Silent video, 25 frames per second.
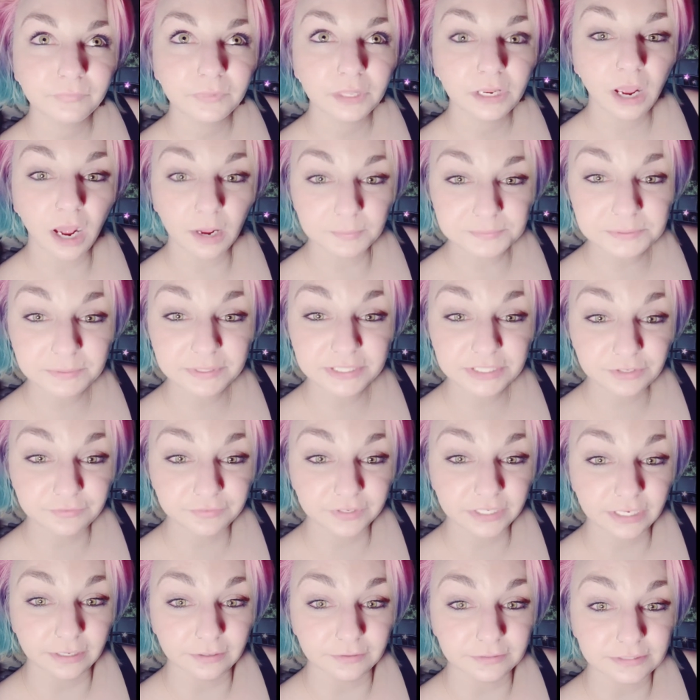optimize your
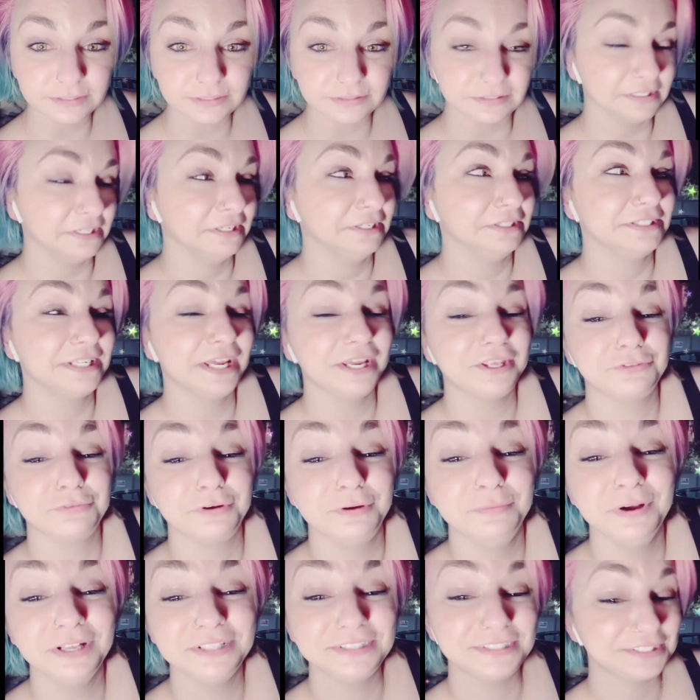videos. Take
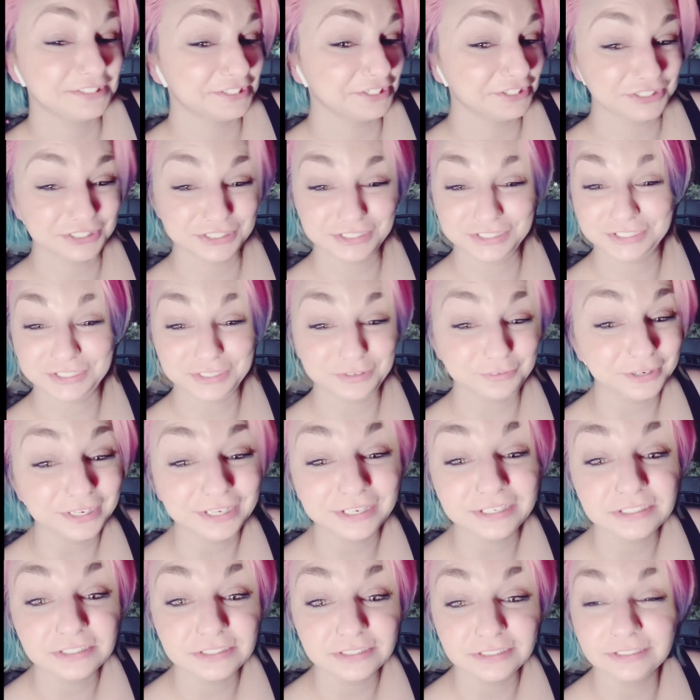3 months to just do
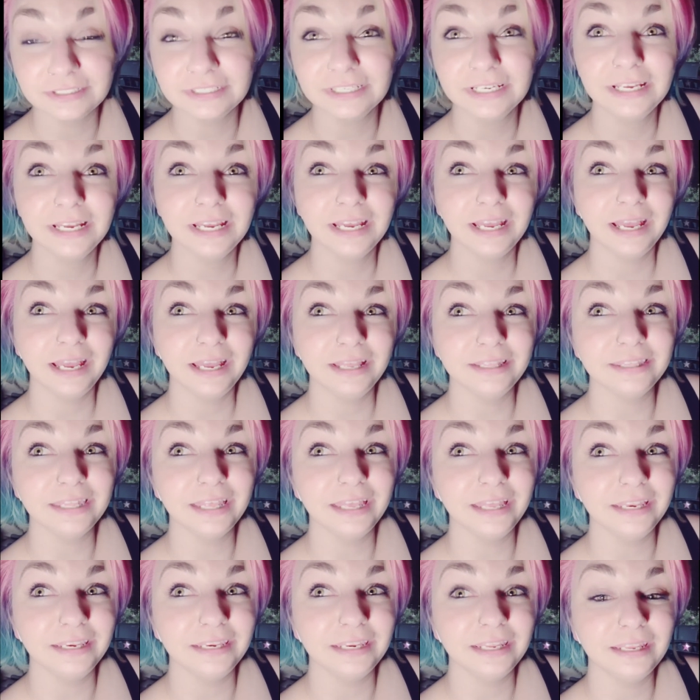it. And
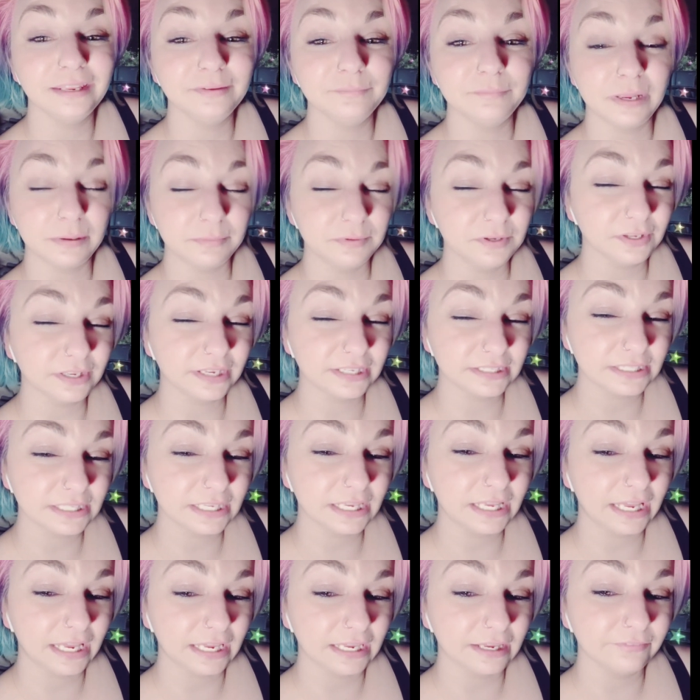then maybe you'll get the
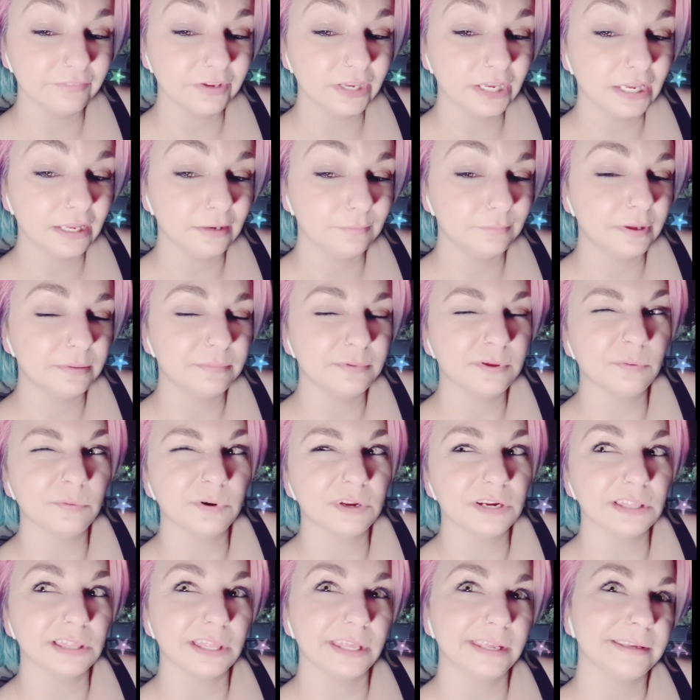hang of it, and maybe you'll
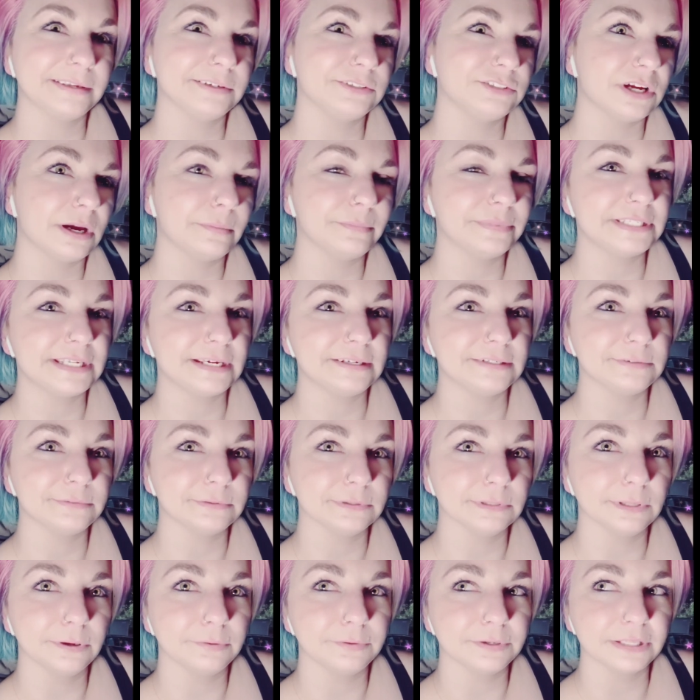want to drop it down to a
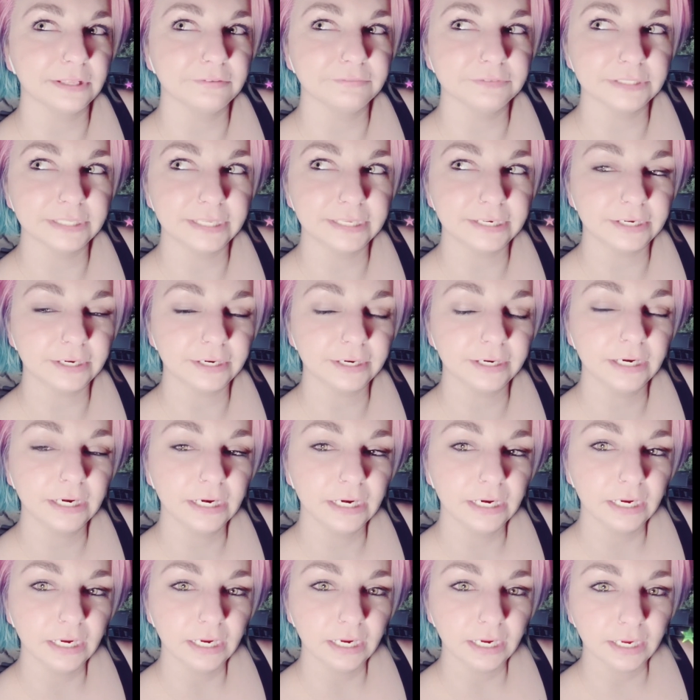lower level later.
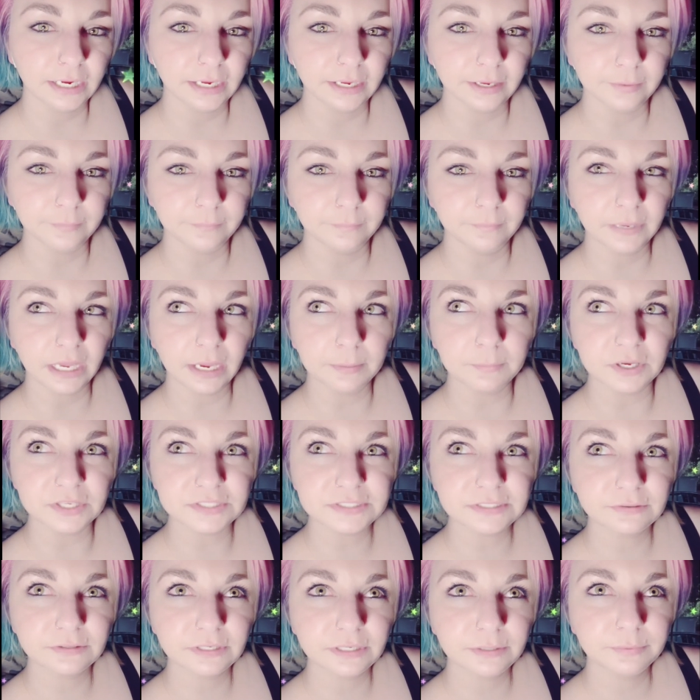I'm
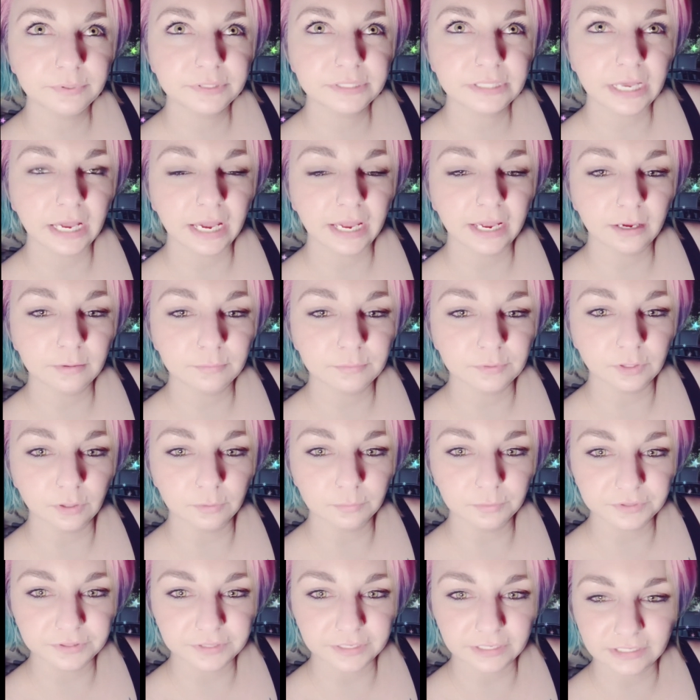also going to put the IHUB
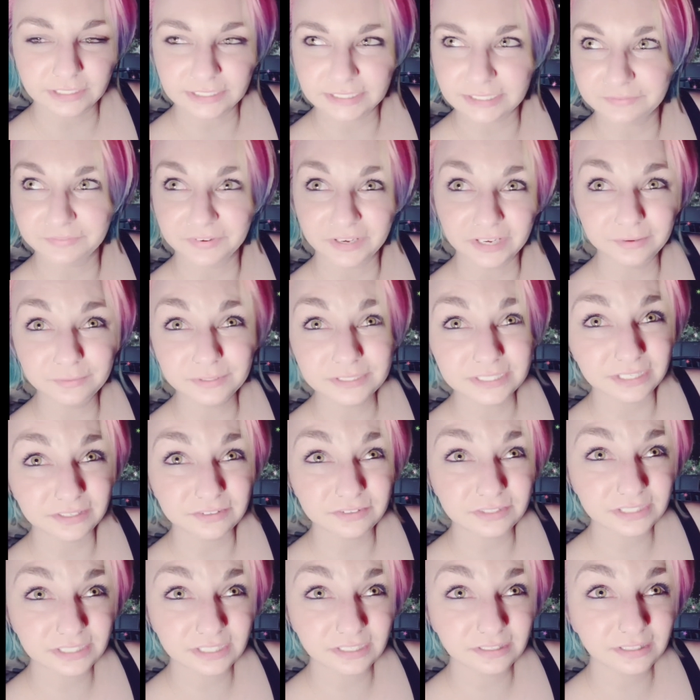global thing, because if anyone's
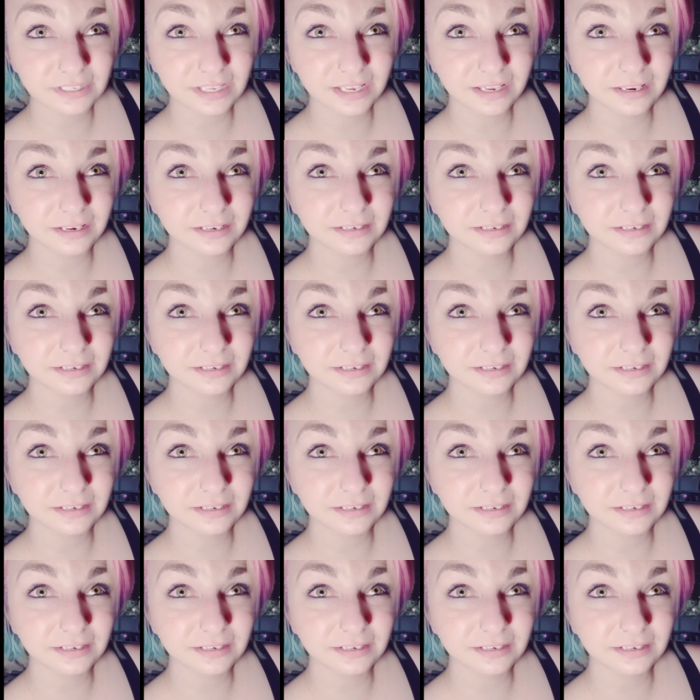interested in that,